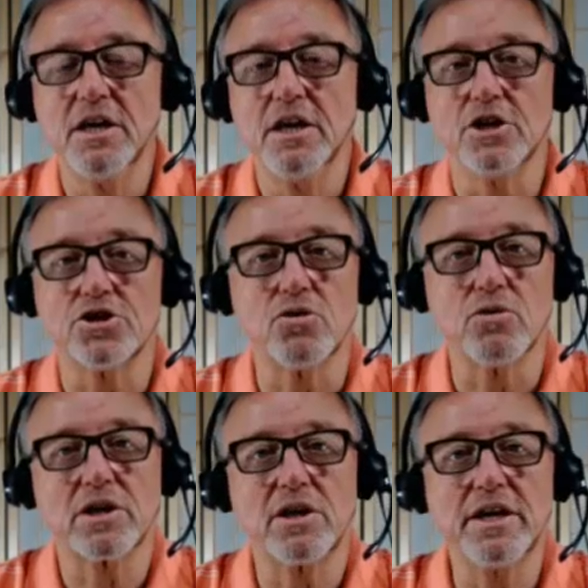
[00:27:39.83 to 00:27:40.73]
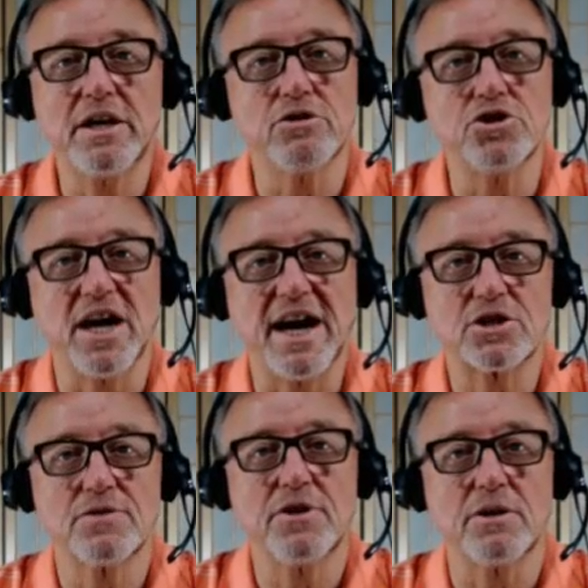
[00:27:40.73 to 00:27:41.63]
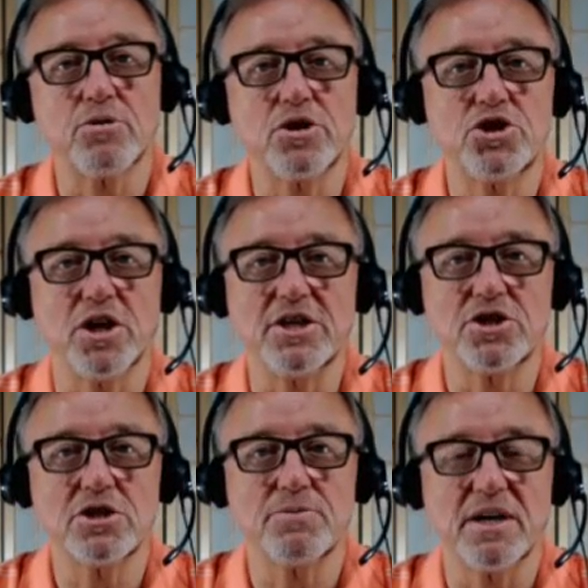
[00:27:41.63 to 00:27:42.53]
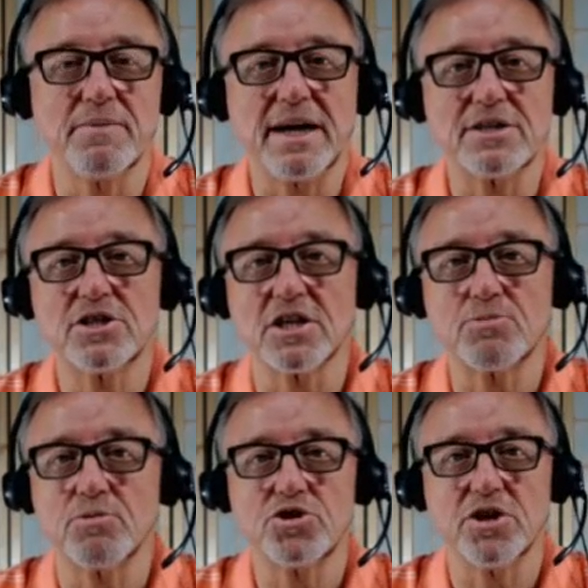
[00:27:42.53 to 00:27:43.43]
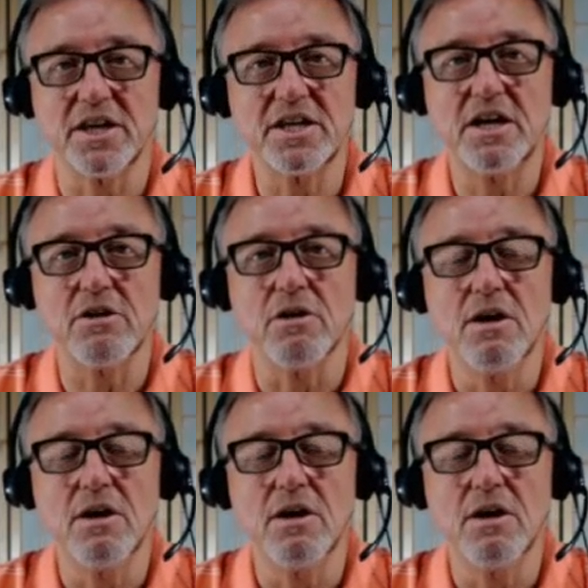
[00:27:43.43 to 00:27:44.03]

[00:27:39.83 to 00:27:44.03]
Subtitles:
Historically, here in Jacksonville, appreciation's been at about 6% a year.